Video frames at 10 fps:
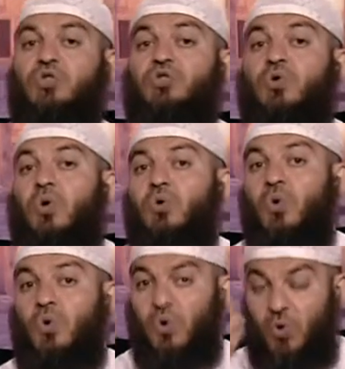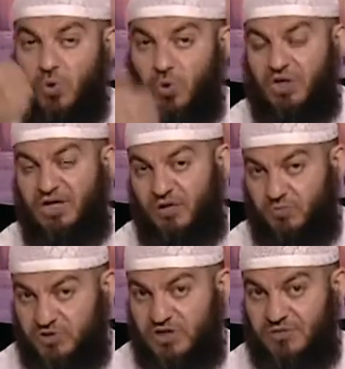should call all
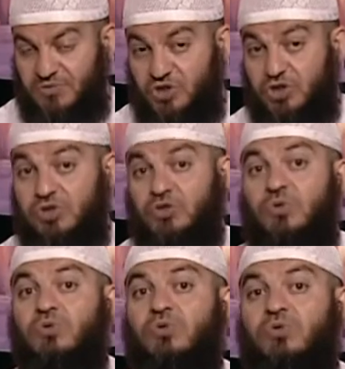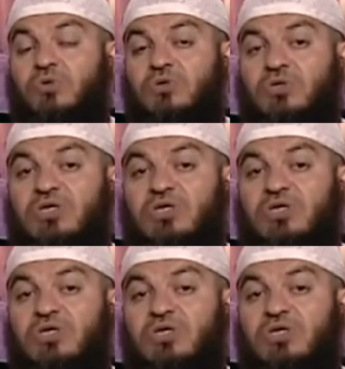non-Muslims to